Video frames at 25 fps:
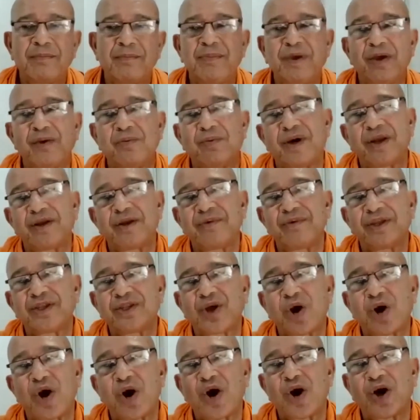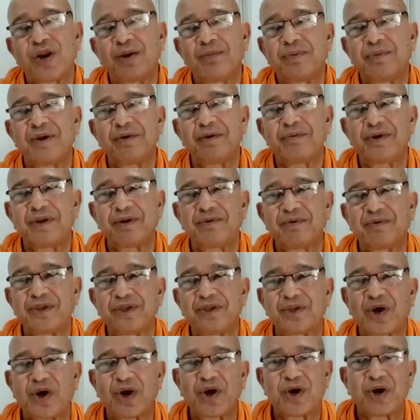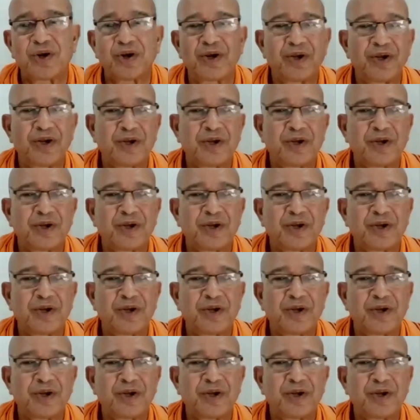be one with all, be one with all.